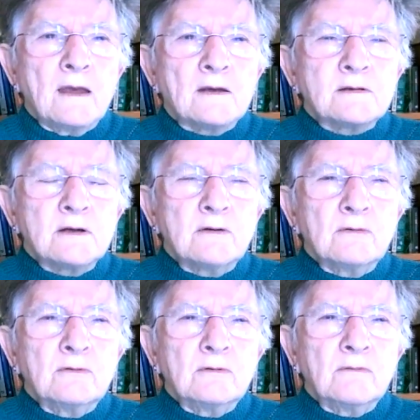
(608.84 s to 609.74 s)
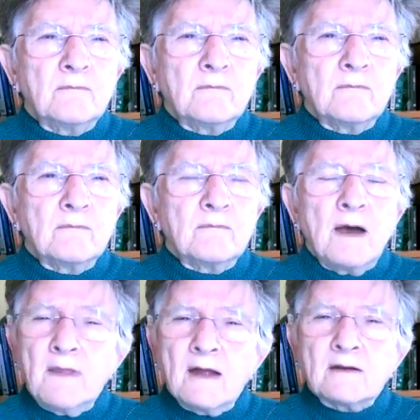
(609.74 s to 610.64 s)
So
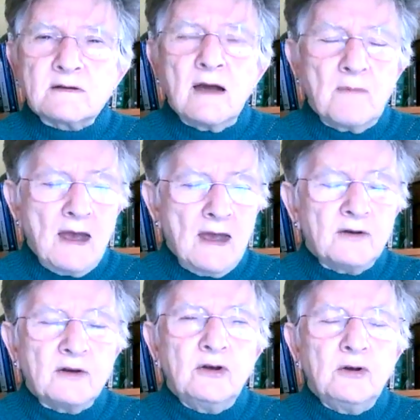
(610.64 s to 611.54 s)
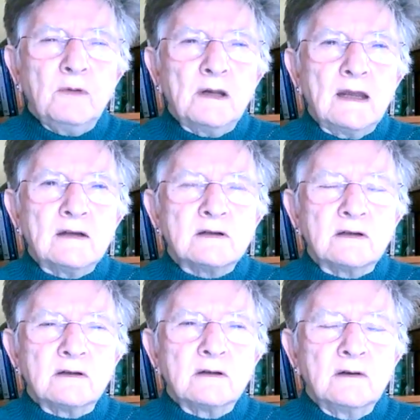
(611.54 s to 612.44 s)
by that time, I had
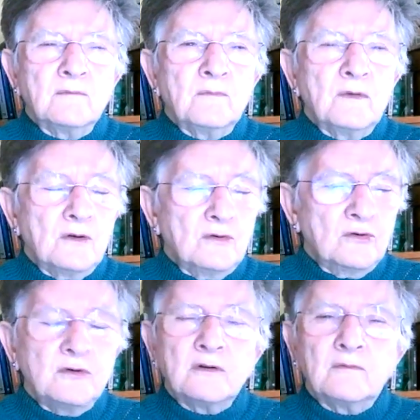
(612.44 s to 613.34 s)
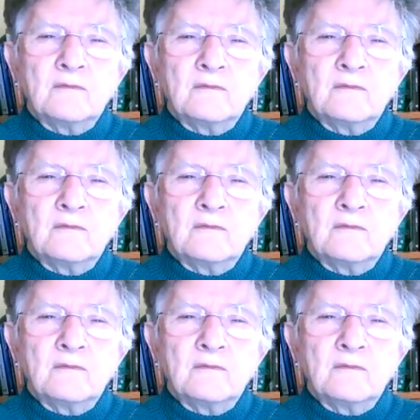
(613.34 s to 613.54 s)
accumulated a good